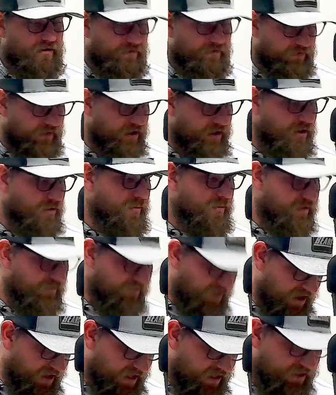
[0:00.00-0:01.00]
film, and
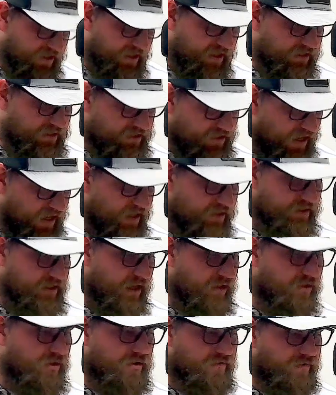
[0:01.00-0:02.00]
if I get these stats,
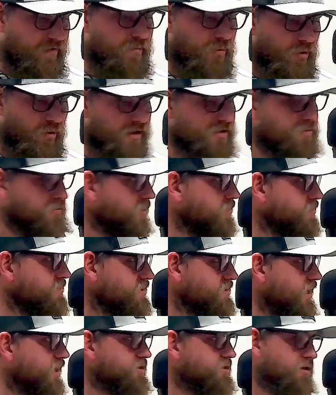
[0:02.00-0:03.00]
I look for points per
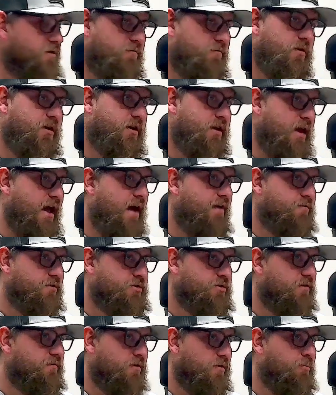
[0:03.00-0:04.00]
possession. If we can
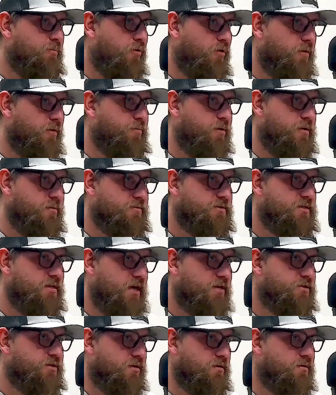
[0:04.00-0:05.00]
average over a point per
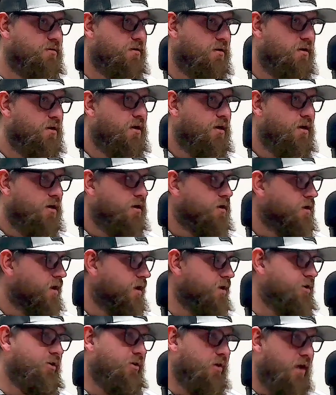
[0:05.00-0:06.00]
possession,
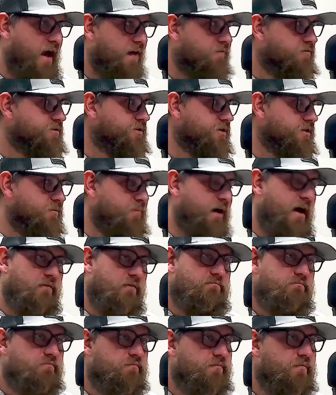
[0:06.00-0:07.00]
and you're averaging
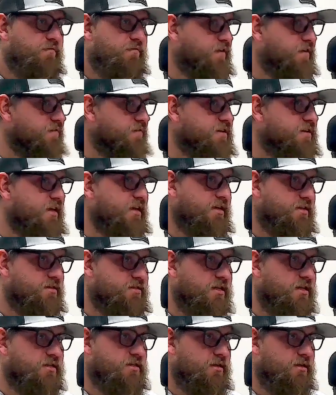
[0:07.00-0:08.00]
about 50,
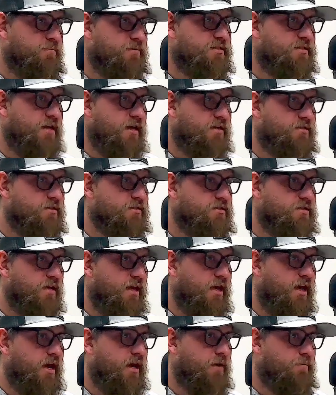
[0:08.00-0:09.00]
60 possessions a
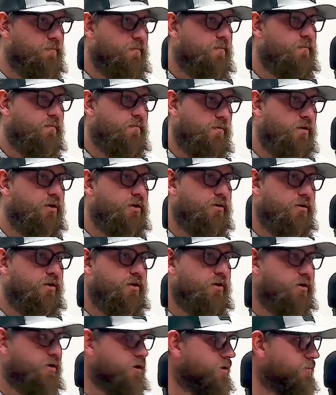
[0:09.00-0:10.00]
game,
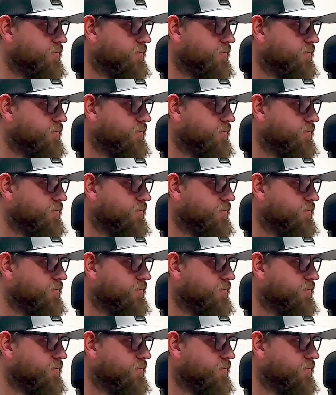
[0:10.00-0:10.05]
you're going to